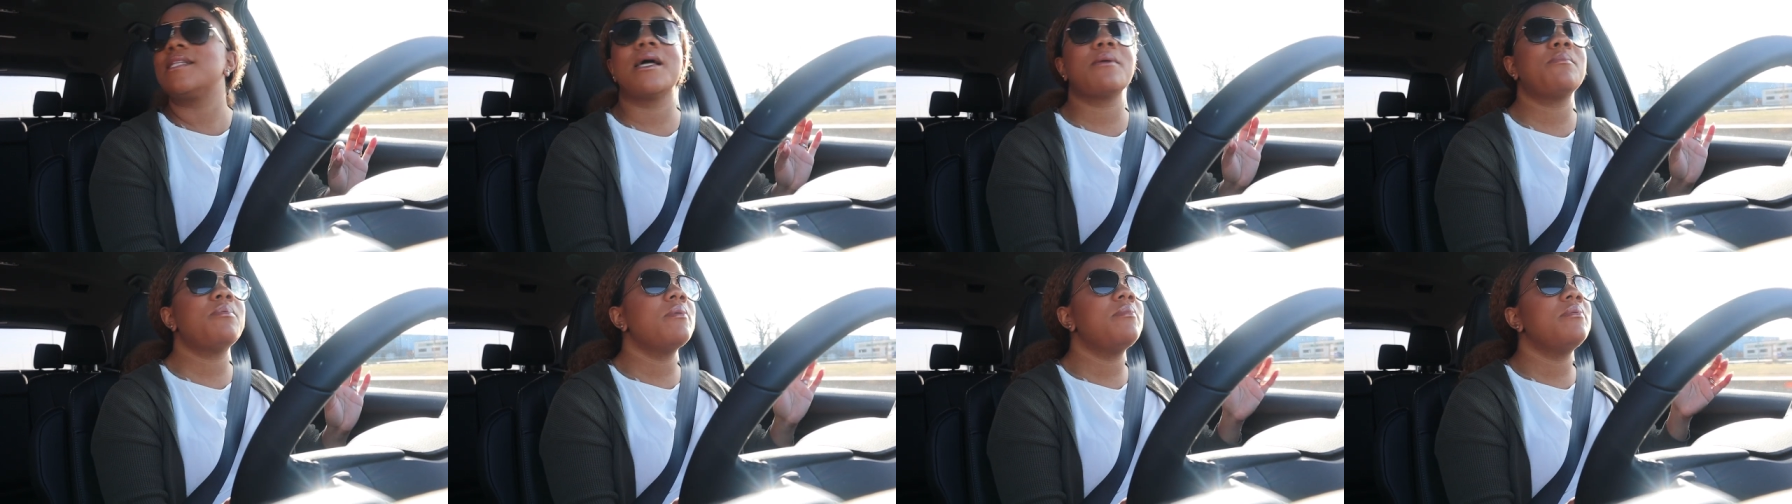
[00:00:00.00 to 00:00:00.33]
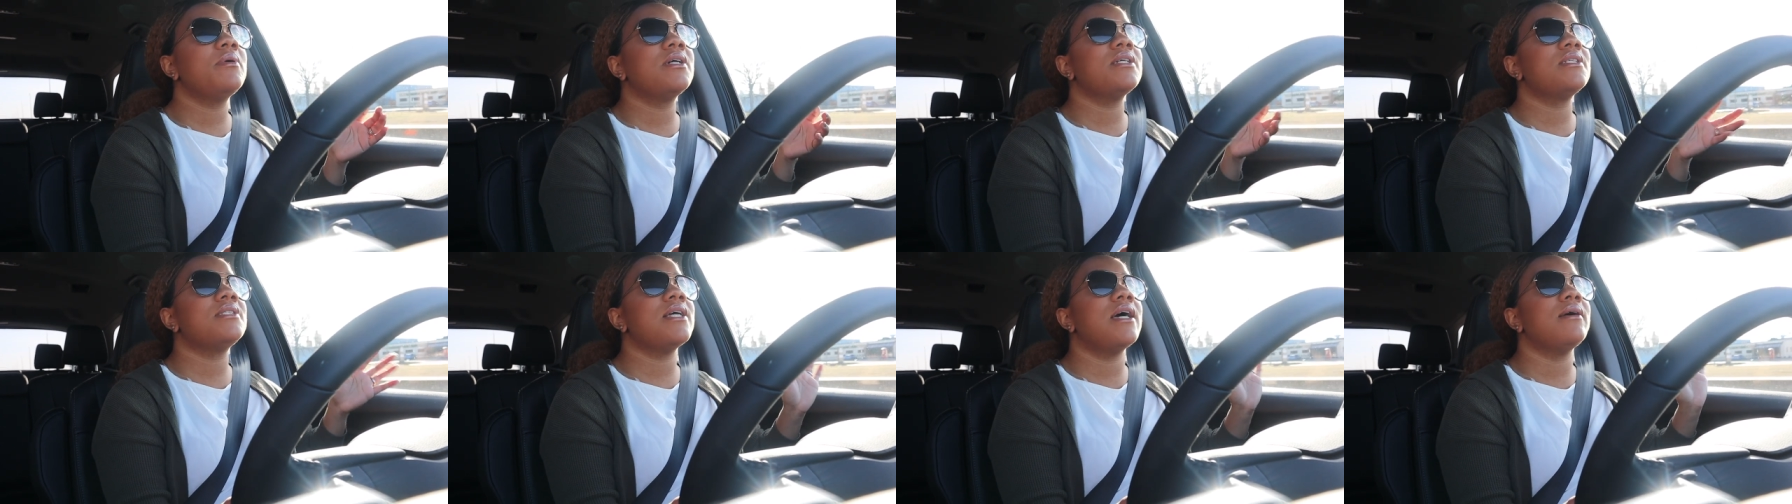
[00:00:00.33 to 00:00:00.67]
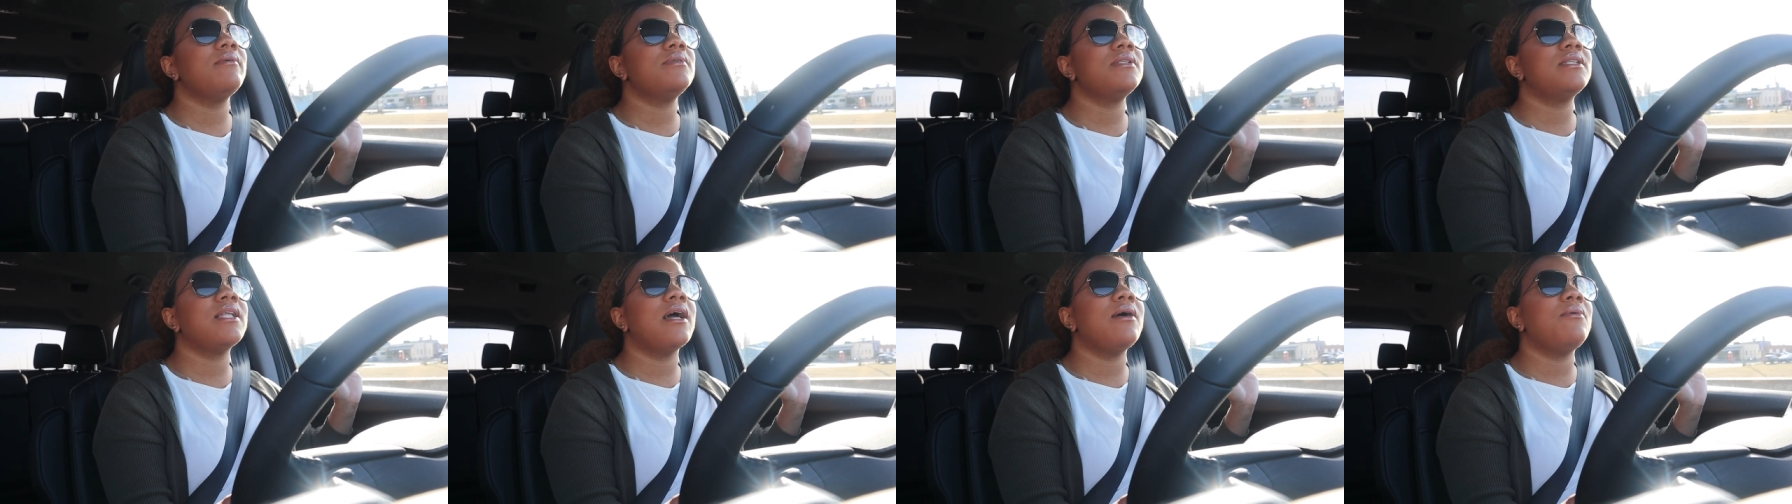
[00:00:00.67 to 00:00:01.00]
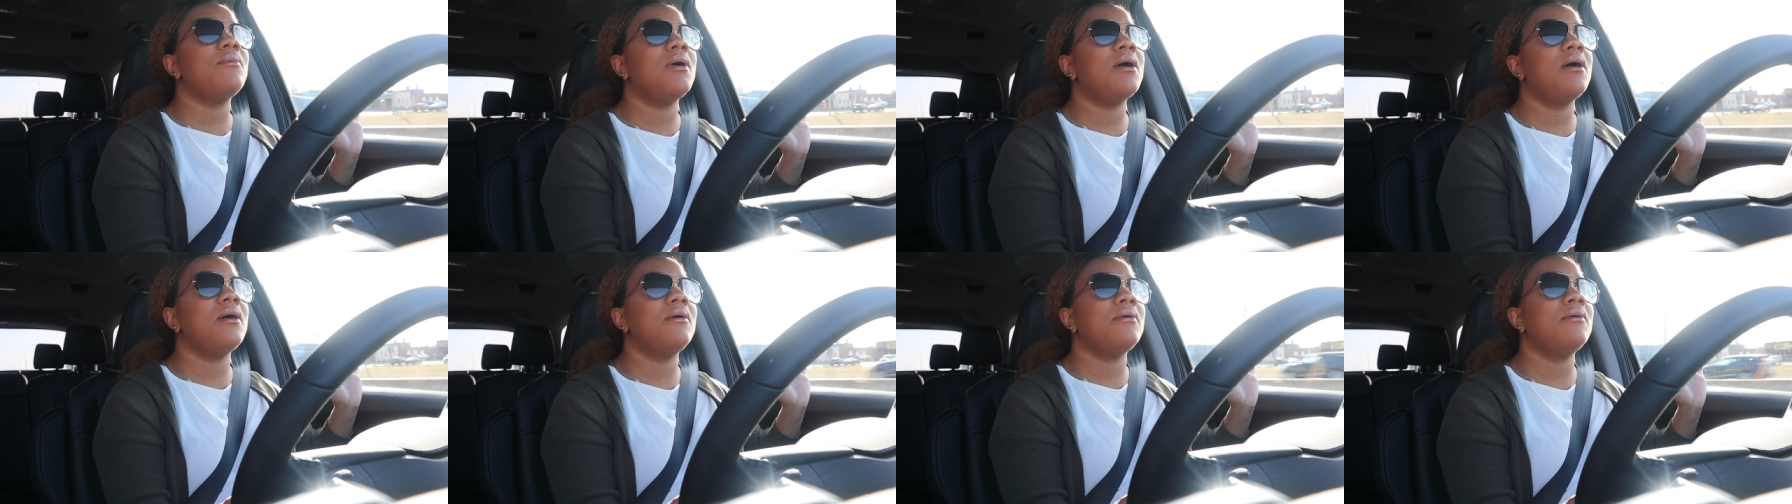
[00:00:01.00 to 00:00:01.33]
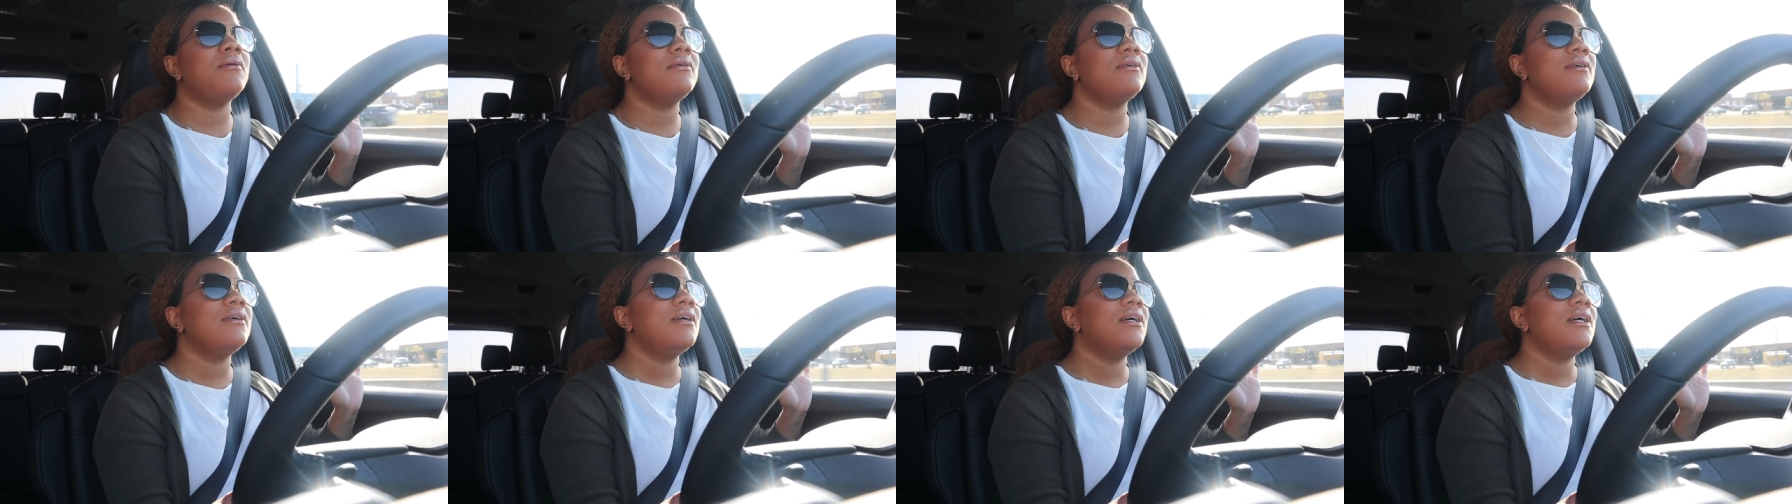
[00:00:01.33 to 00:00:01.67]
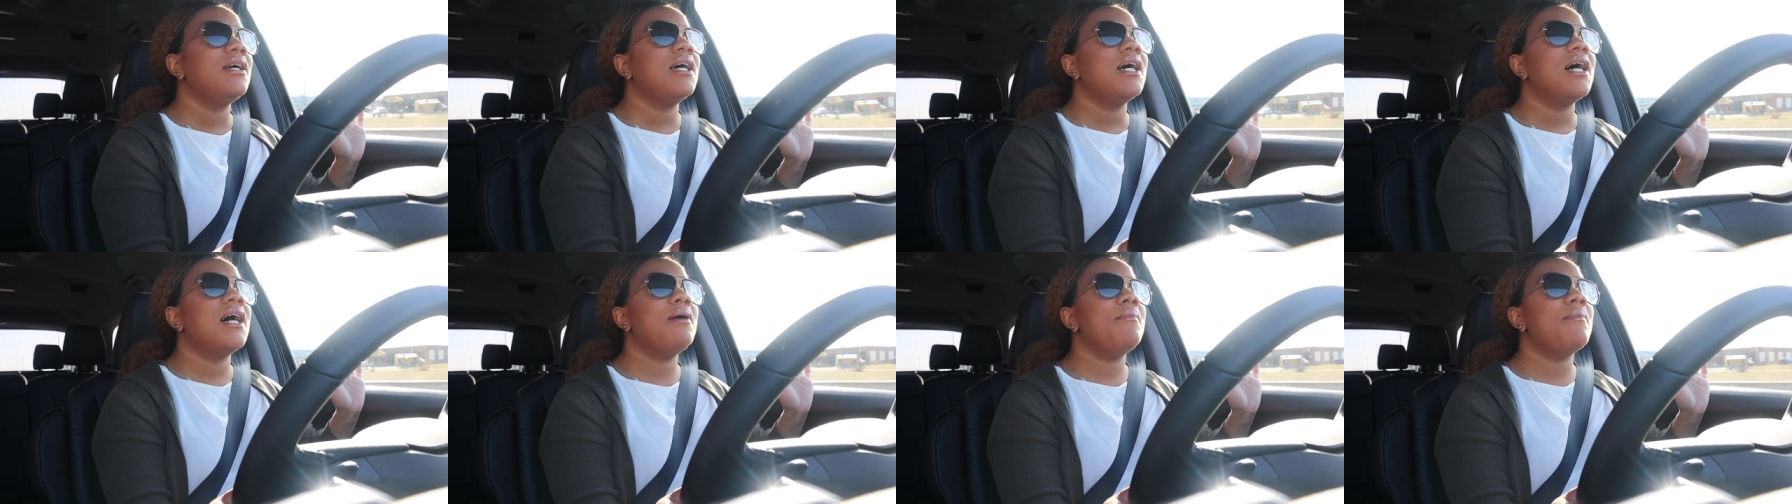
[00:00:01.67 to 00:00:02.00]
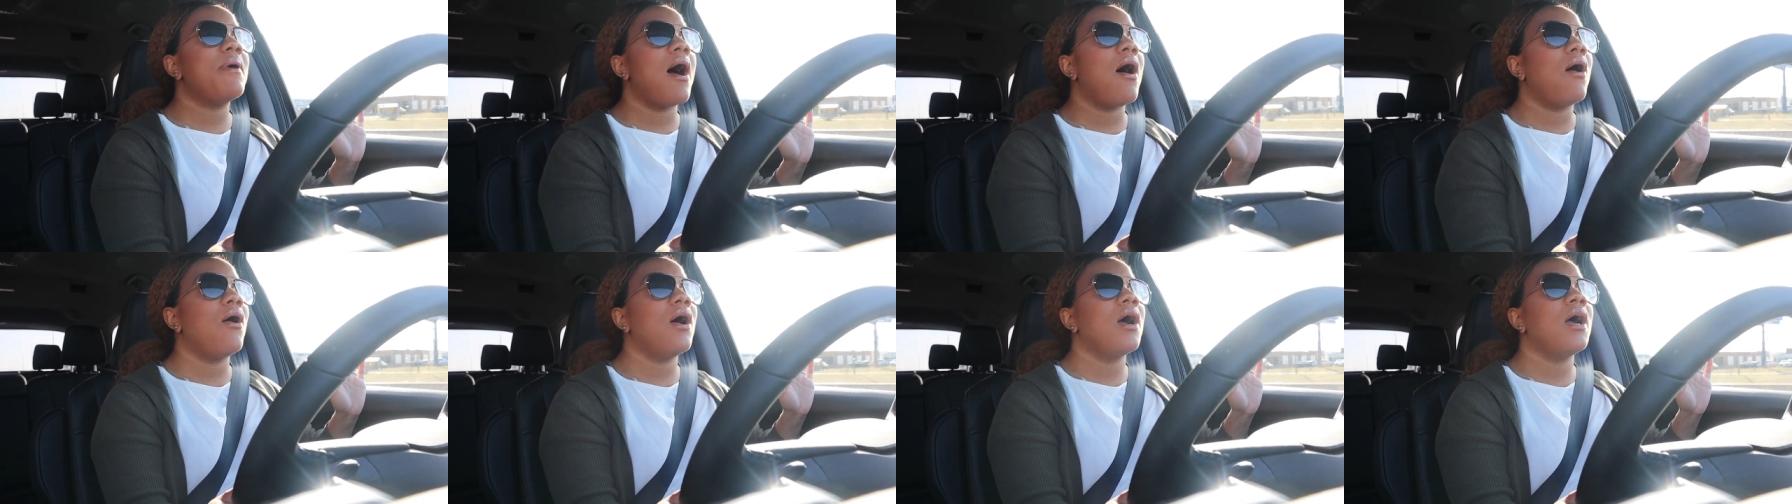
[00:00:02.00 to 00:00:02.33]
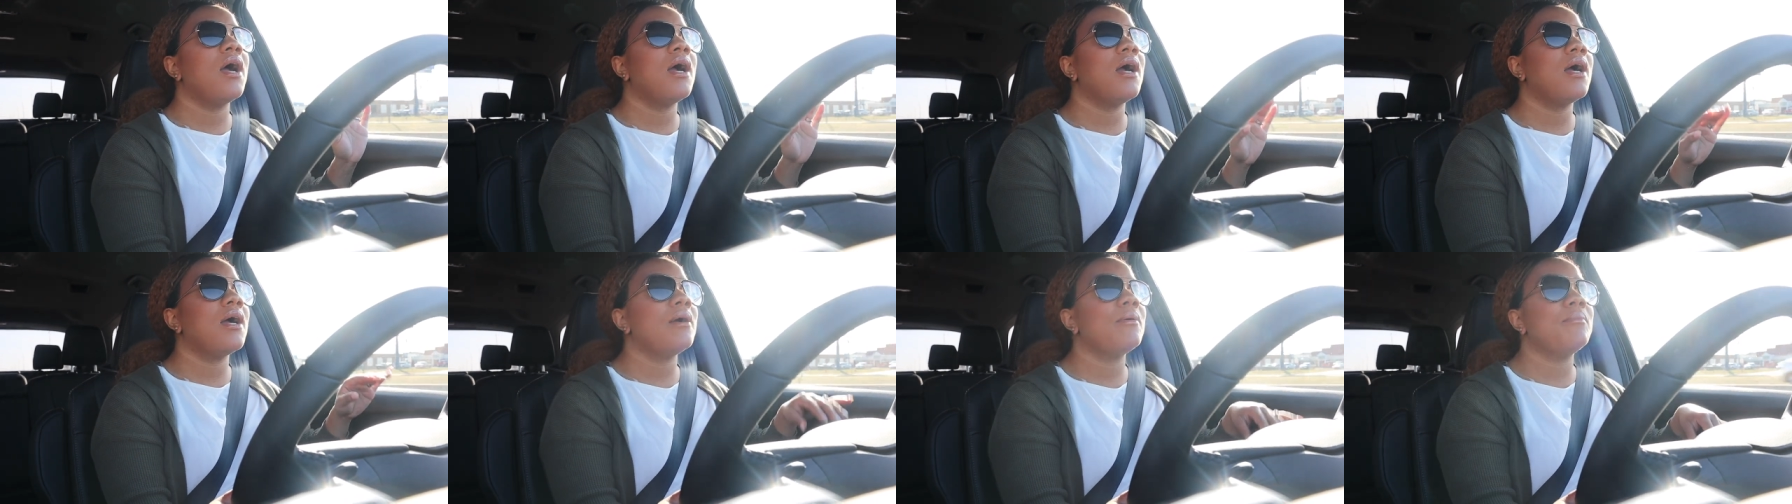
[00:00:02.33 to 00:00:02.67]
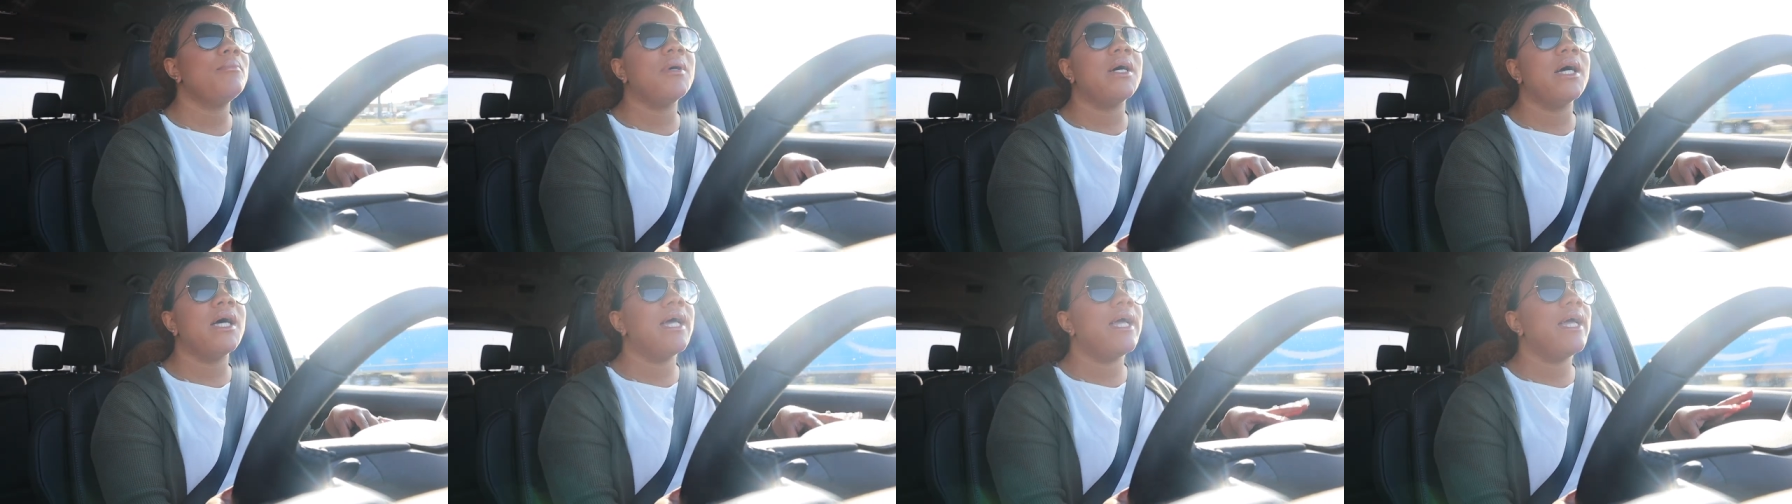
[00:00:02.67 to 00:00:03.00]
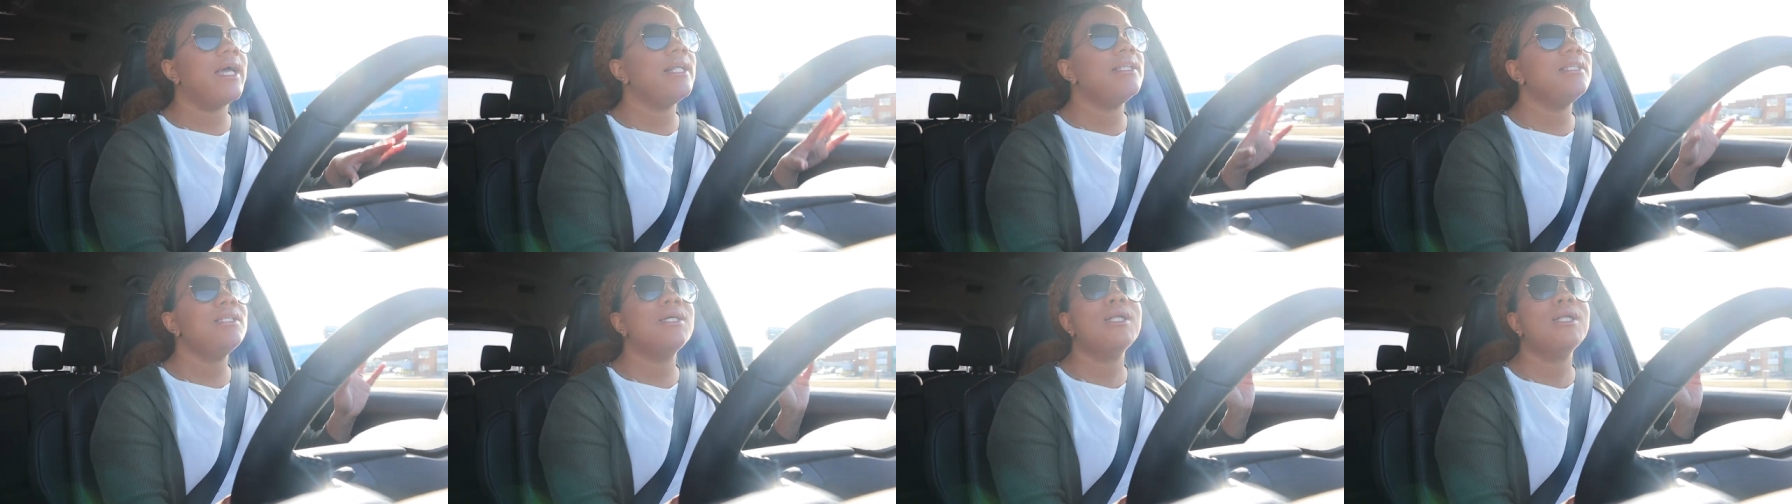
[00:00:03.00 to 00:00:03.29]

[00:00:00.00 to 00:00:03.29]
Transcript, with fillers: Like, people can say what they want about her, but